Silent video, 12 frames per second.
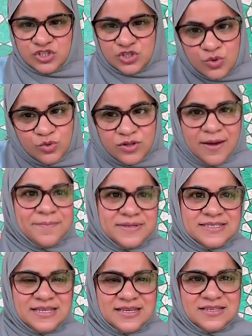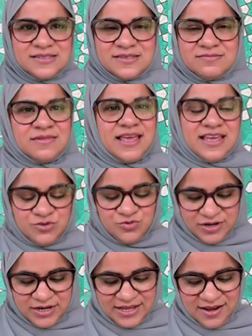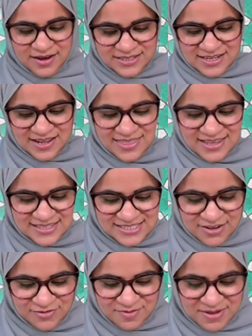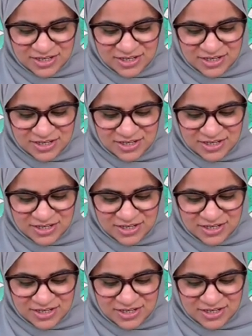So using school compasses